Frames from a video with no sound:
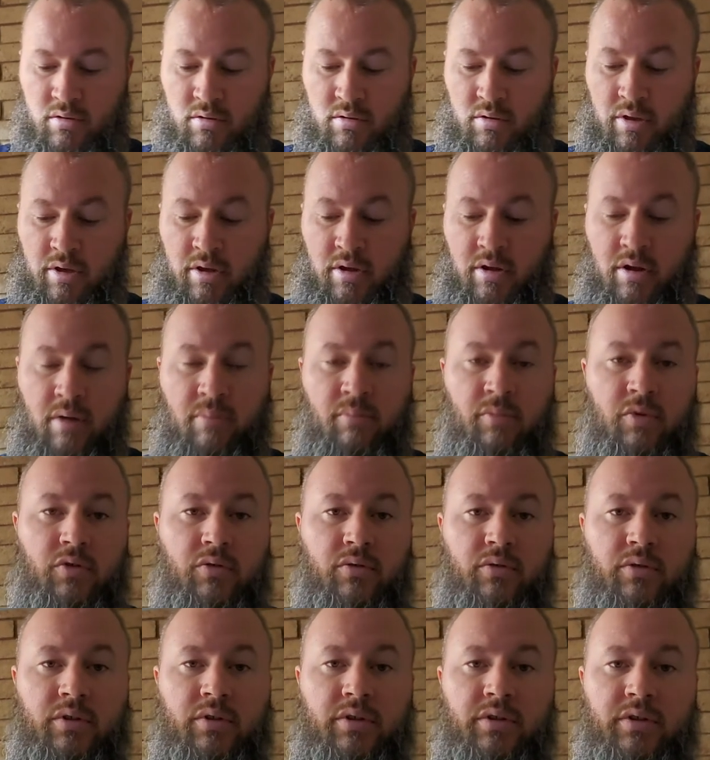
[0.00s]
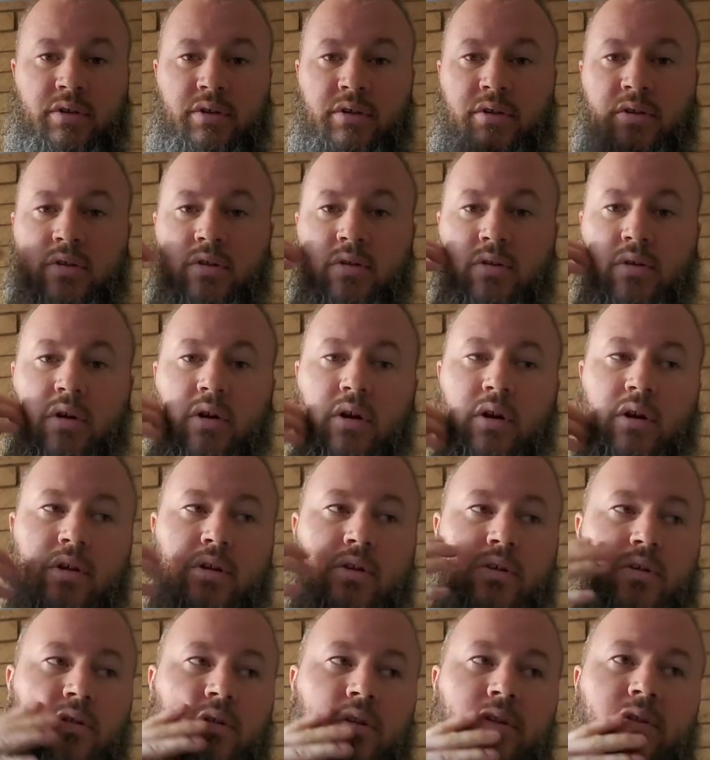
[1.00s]
like I'm doing this in a
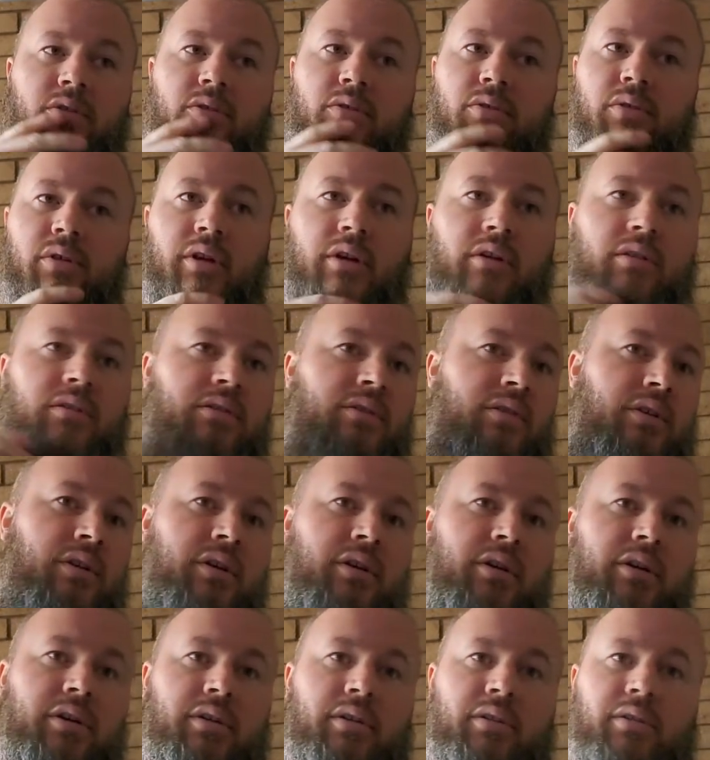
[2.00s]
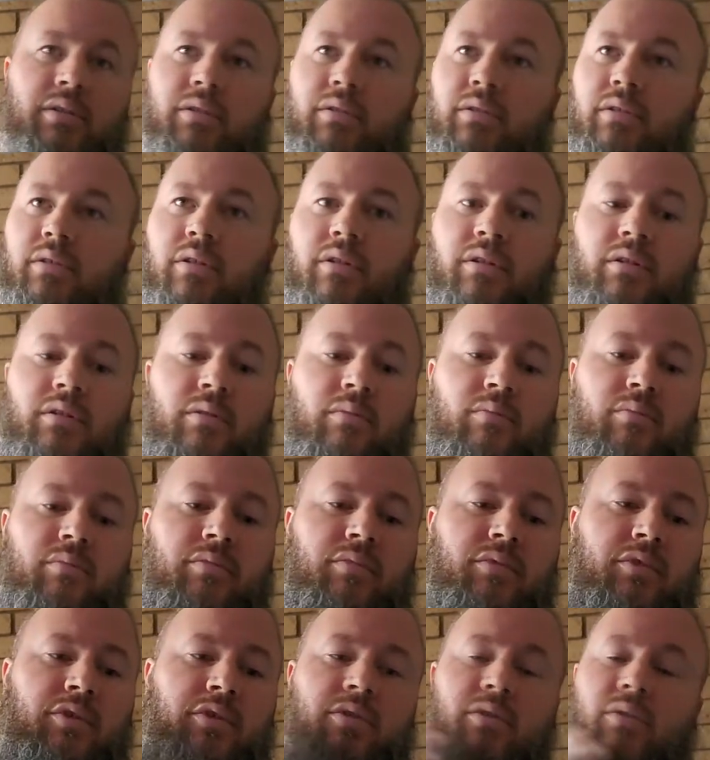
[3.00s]
garage. You can do it outside.
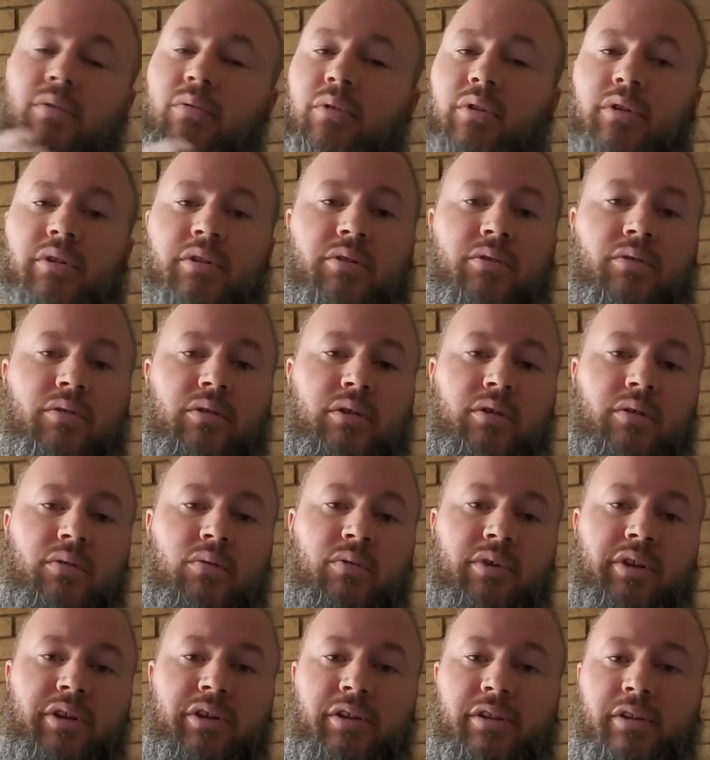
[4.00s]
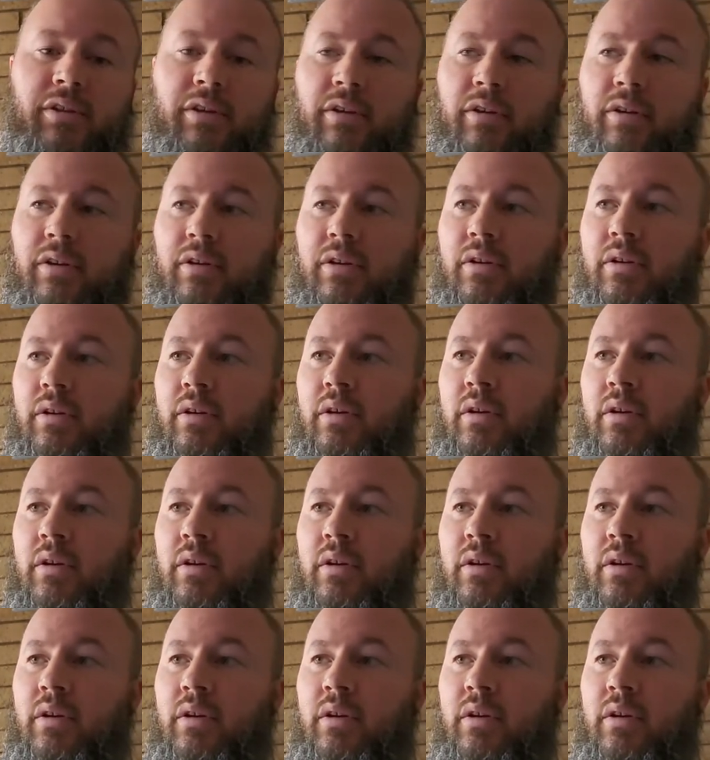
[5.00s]
You don't want to do it on a windy day.